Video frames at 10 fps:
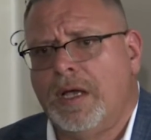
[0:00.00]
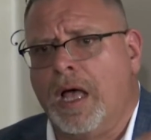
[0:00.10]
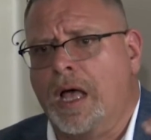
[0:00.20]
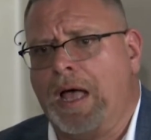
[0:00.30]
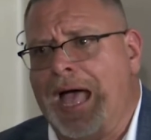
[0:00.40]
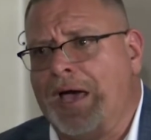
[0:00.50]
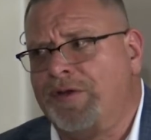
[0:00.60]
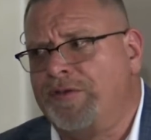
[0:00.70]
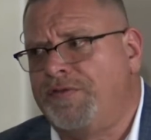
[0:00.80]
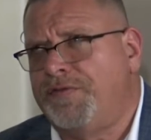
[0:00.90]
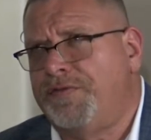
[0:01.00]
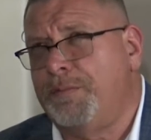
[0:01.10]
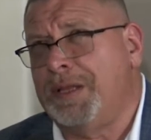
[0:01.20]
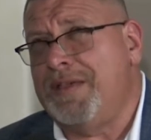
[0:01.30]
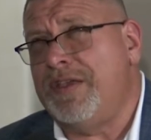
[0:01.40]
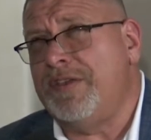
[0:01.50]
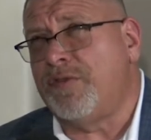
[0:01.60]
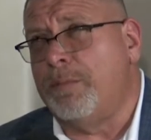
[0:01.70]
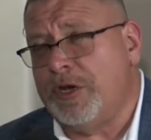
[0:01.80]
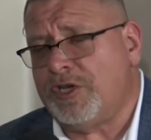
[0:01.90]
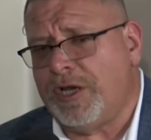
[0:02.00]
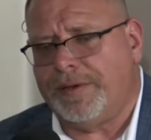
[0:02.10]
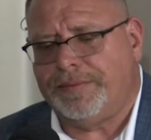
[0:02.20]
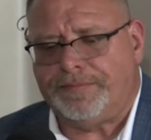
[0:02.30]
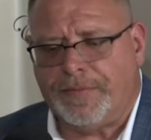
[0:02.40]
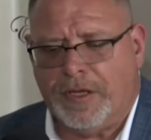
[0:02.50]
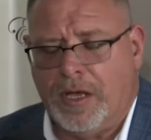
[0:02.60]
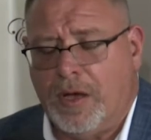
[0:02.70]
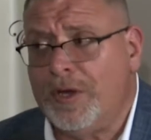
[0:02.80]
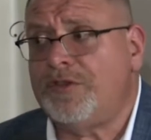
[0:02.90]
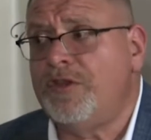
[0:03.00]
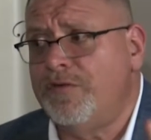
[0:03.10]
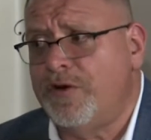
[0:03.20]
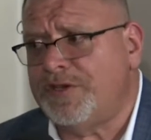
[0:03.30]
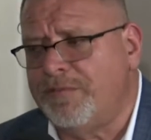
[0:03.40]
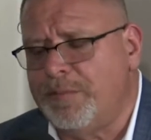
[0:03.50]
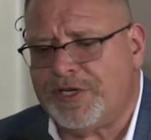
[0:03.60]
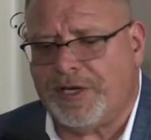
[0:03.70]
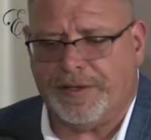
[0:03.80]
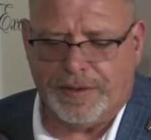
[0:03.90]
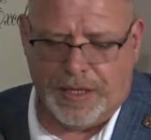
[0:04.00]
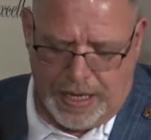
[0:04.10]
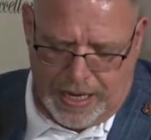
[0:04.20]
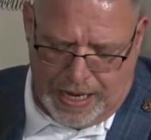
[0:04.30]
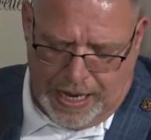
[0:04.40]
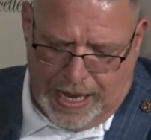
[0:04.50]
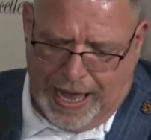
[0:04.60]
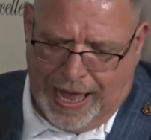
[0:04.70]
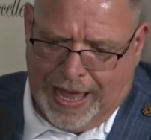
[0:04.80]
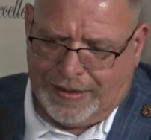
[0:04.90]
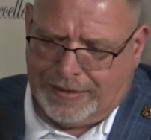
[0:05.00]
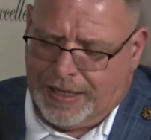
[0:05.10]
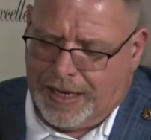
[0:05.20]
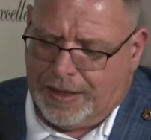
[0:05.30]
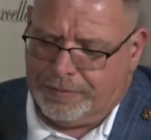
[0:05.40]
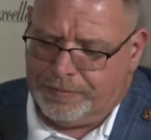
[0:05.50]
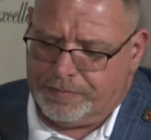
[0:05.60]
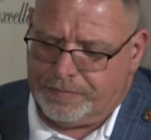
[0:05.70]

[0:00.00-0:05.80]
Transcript: uh, out of, I believe he's from Michigan, went to University of Michigan. And um,